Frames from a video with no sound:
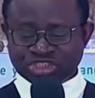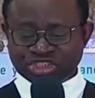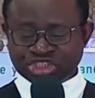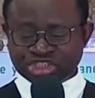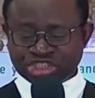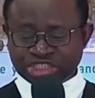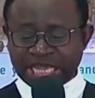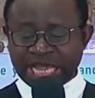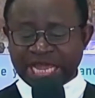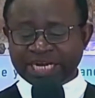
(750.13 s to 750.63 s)

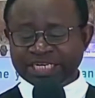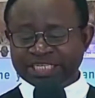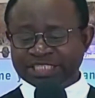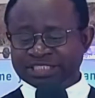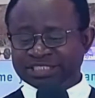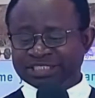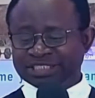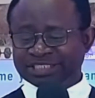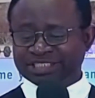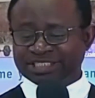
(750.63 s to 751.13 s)

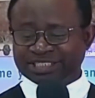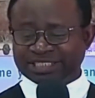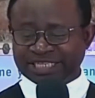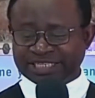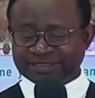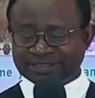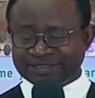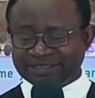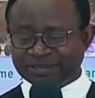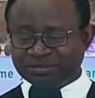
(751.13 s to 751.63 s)
sharing his
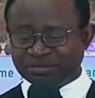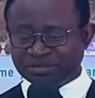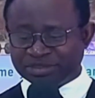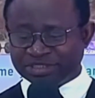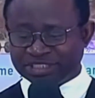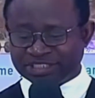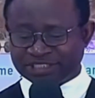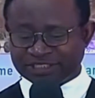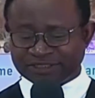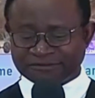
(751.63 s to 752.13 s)

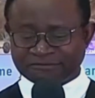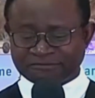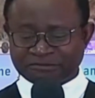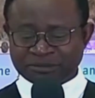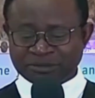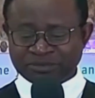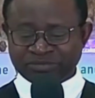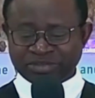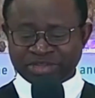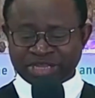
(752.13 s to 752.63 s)
testimonies,
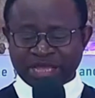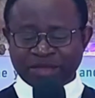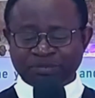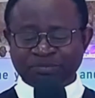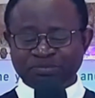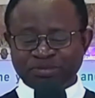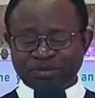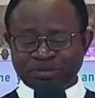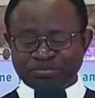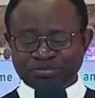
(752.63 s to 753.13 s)

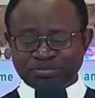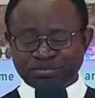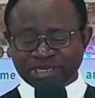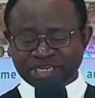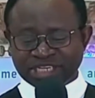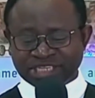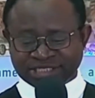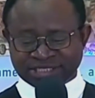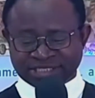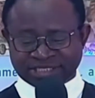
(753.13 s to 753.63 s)
and
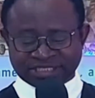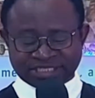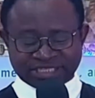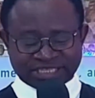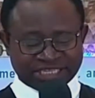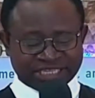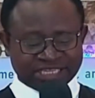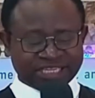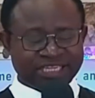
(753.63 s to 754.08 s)
people listen.